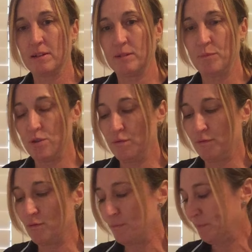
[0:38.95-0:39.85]
It's
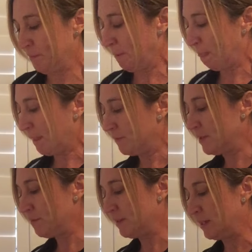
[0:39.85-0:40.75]
beautiful.
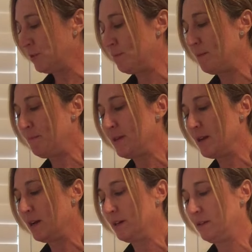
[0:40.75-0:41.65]
This one's a little bit bigger.